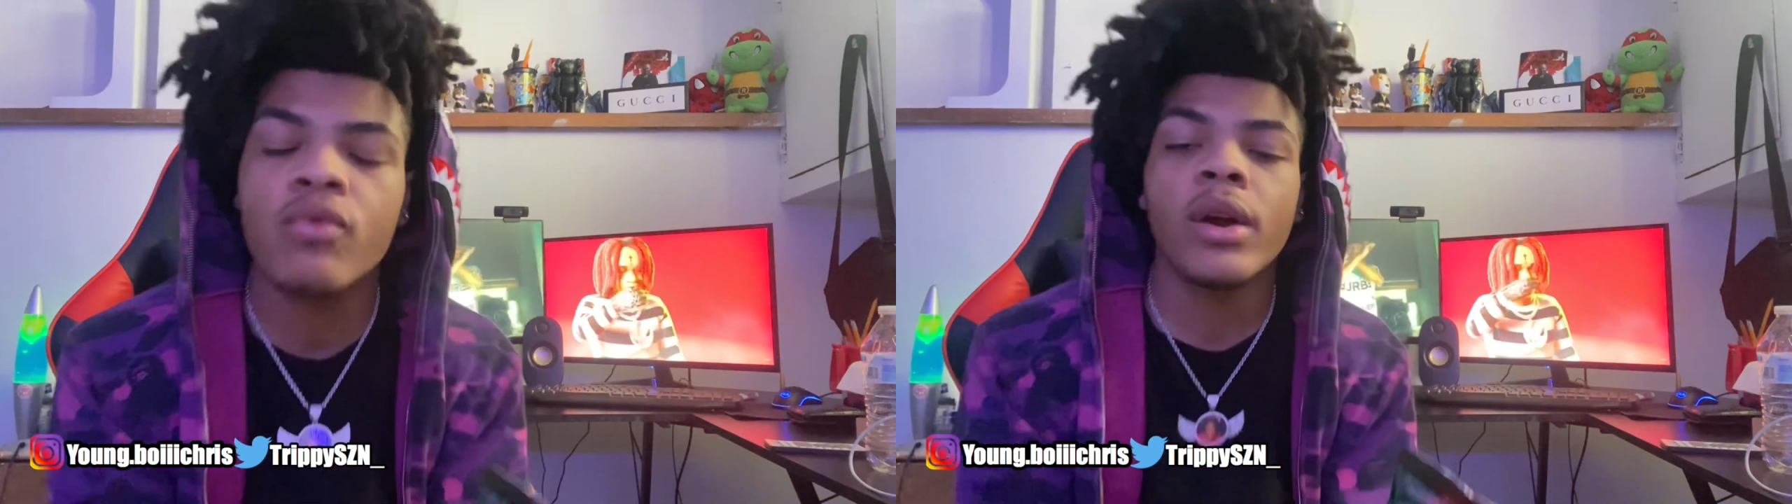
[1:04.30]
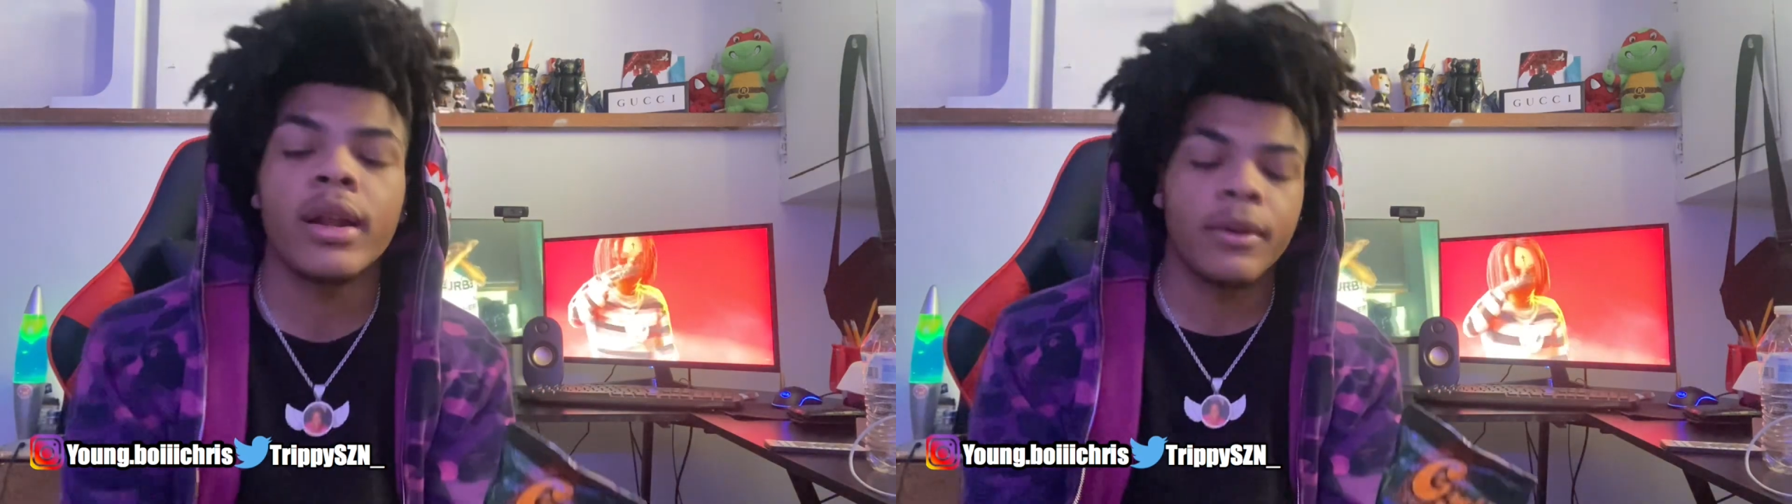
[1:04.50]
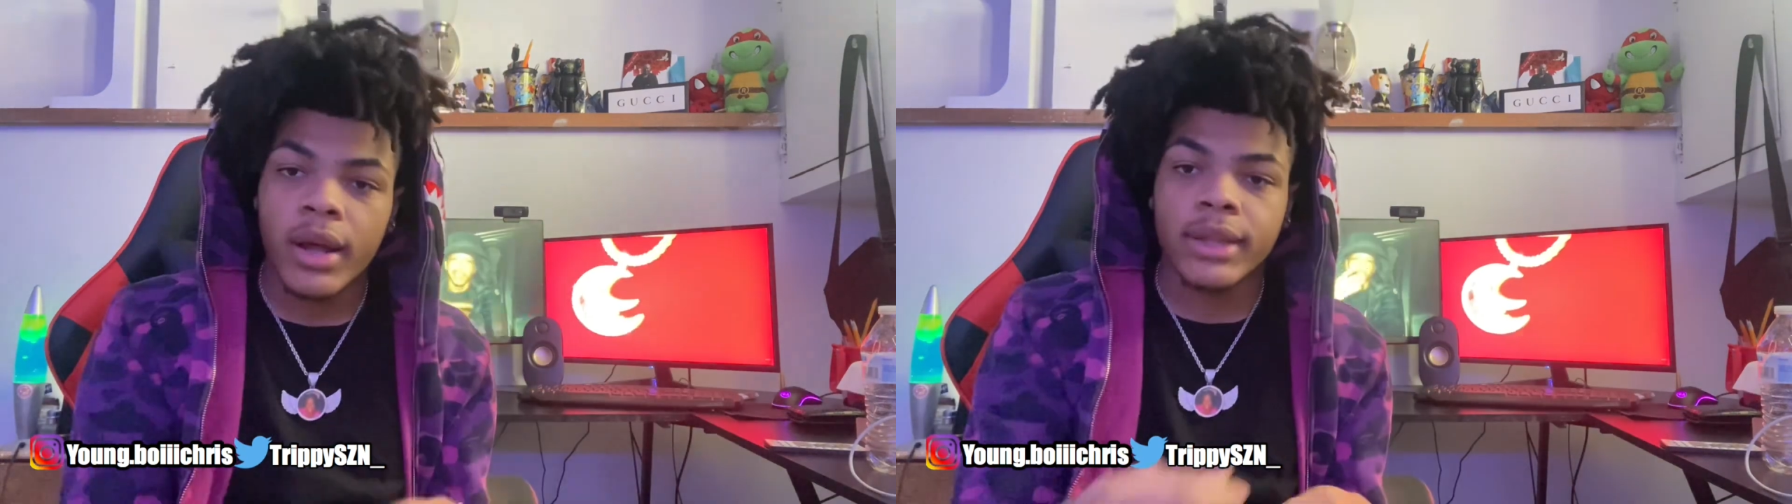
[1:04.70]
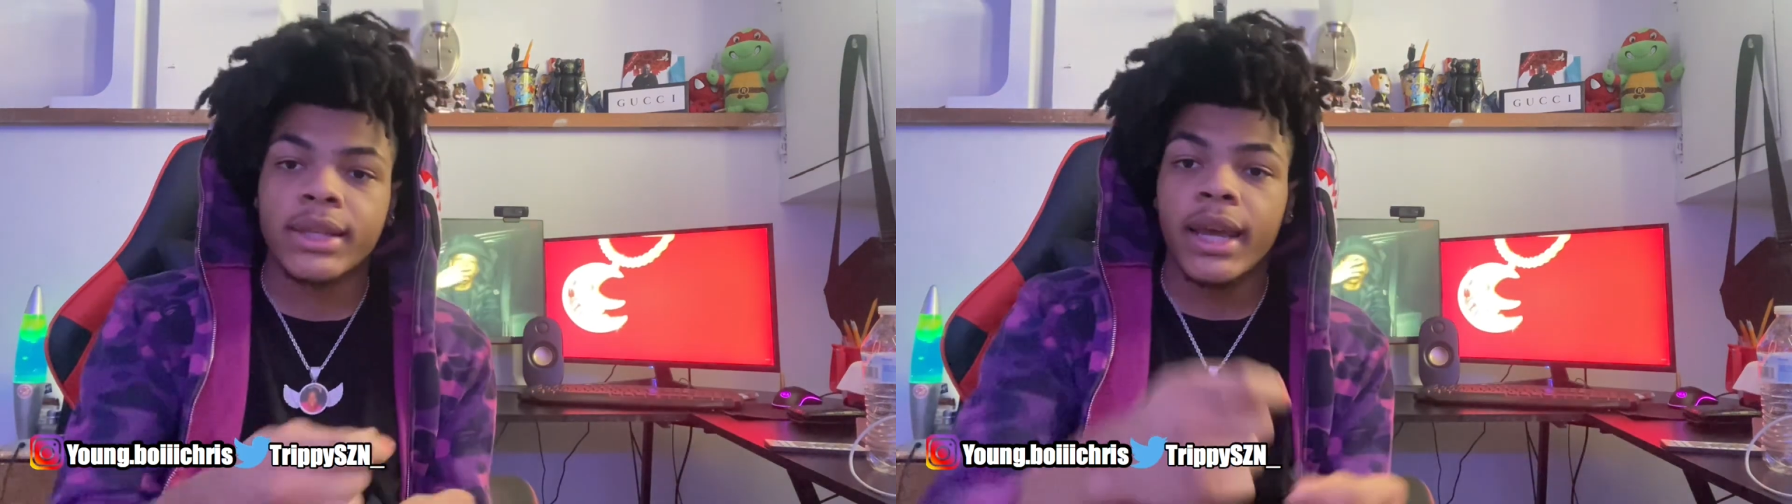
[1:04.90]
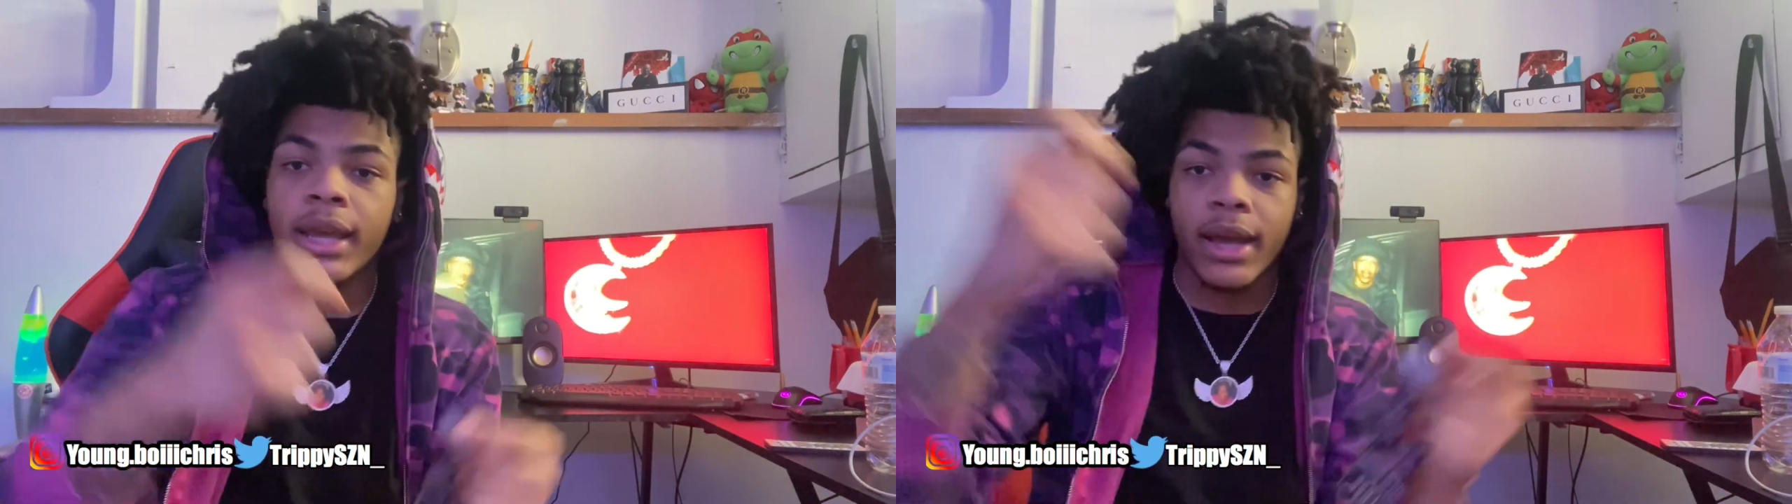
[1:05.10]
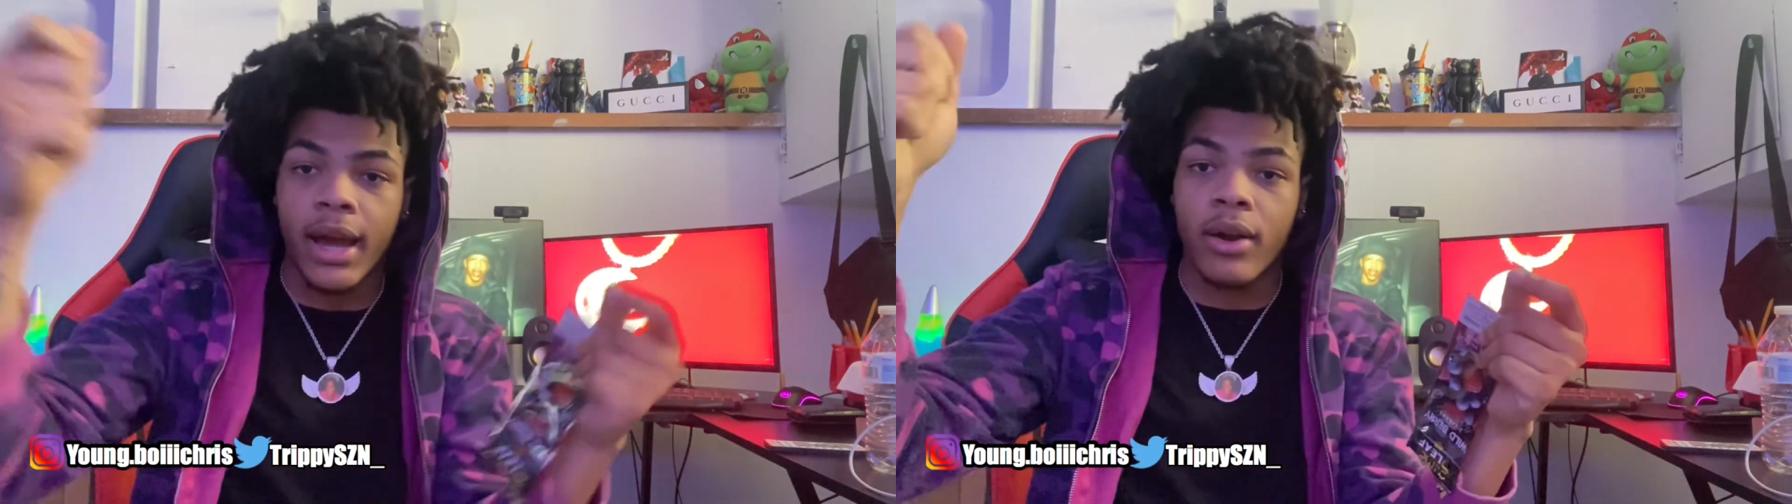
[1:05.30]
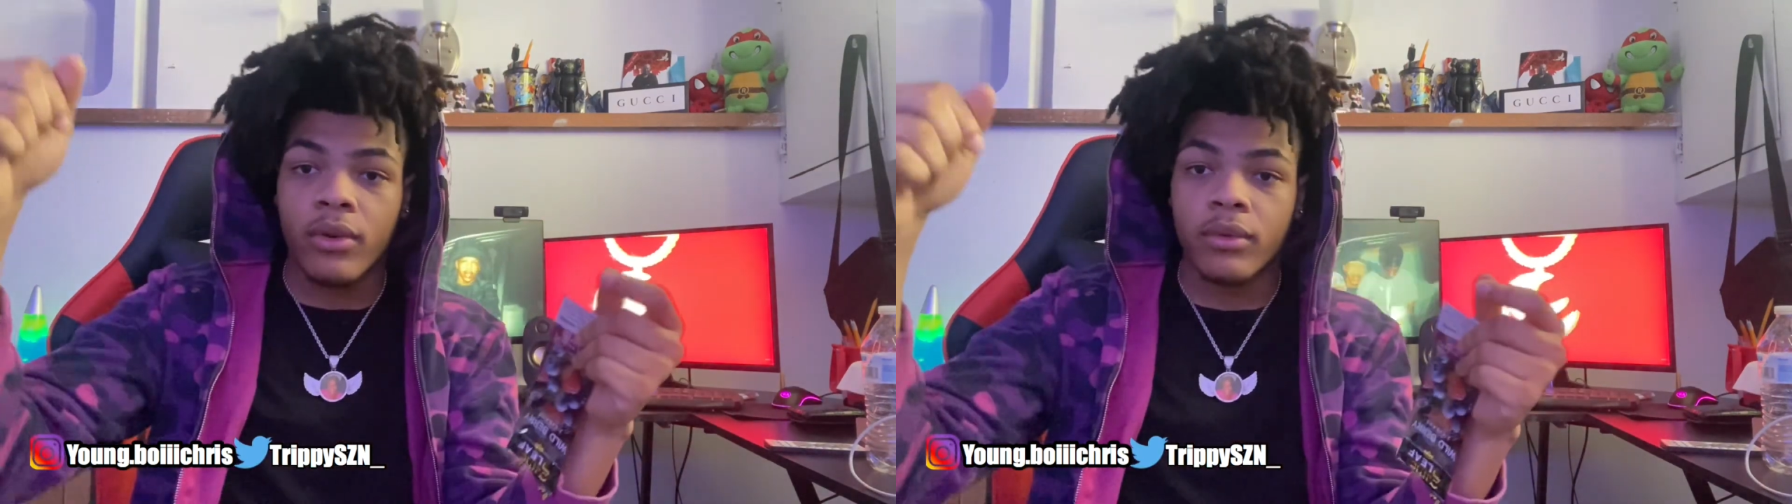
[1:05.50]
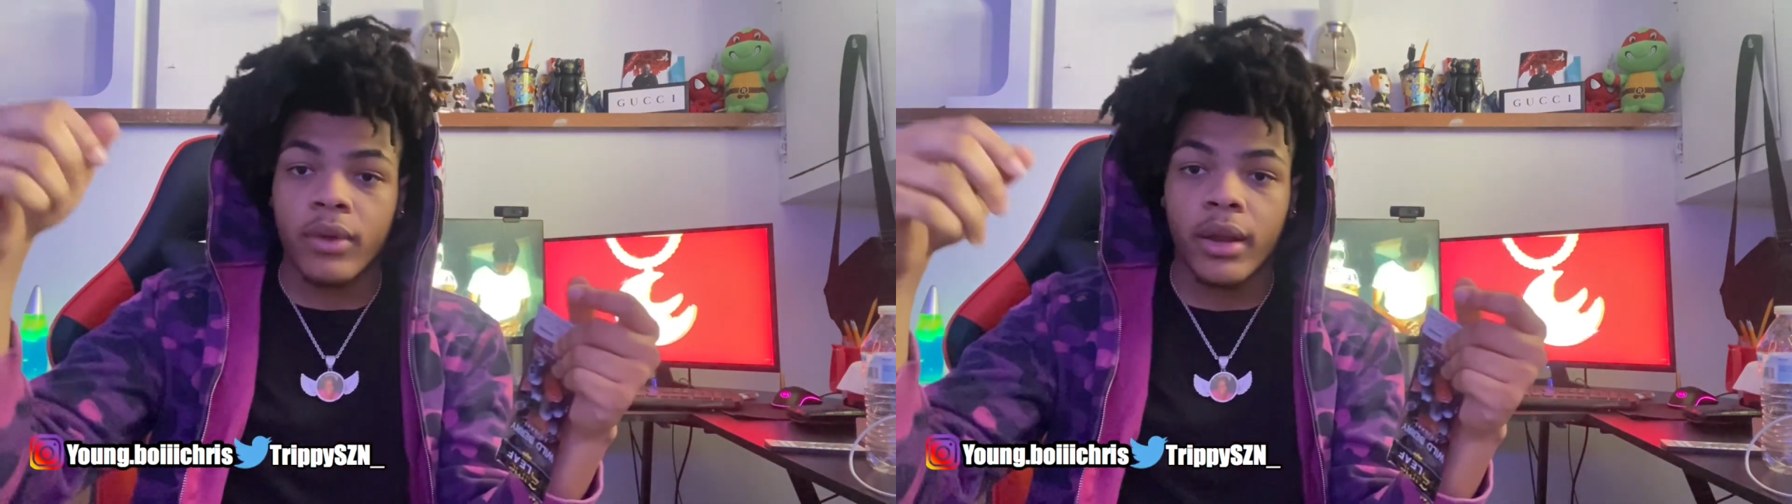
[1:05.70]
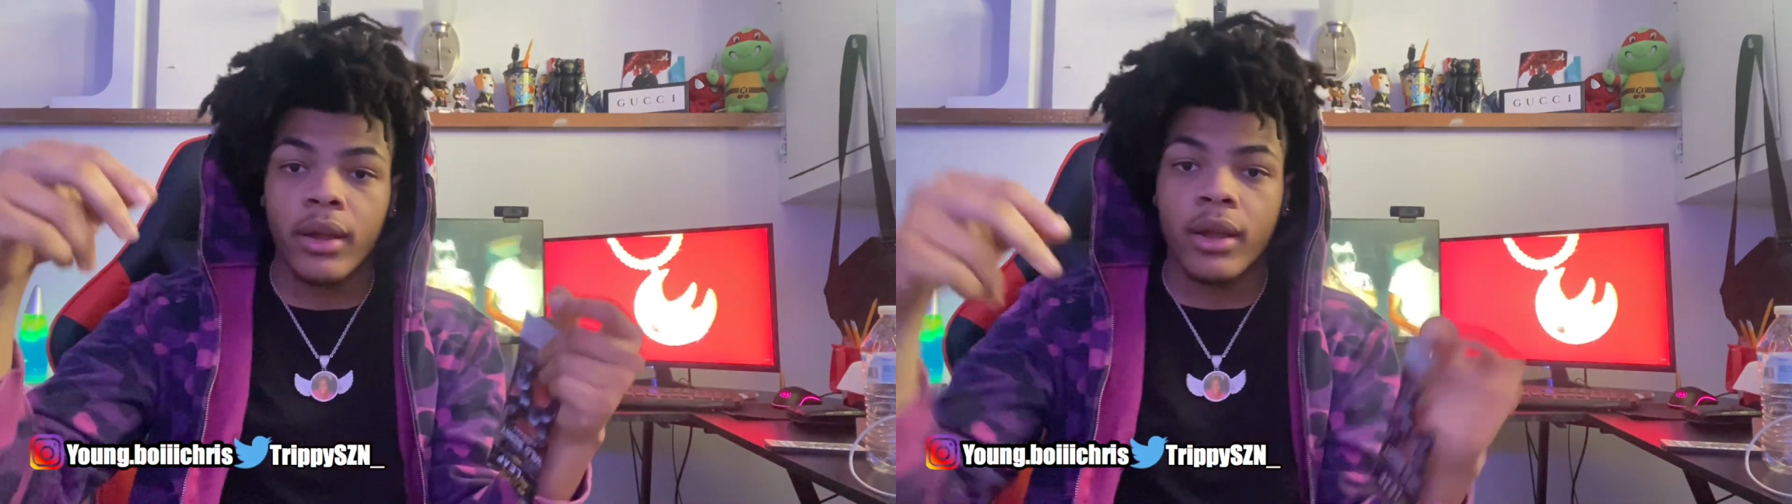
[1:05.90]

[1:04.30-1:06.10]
you gotta take it out, right?